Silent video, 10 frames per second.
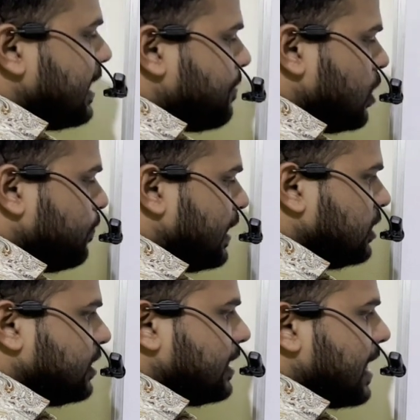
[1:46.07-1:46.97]
data
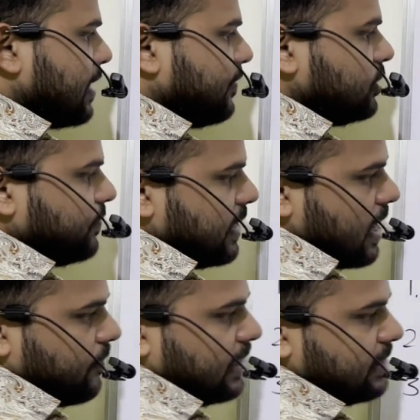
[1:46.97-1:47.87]
manipulation language, we
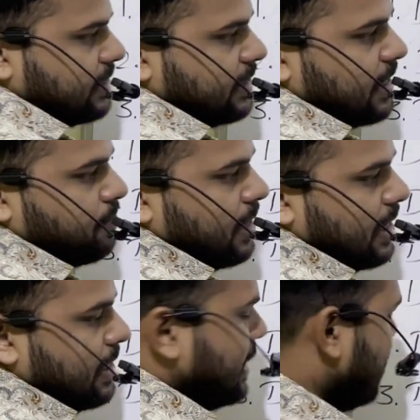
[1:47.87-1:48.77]
have insert, update,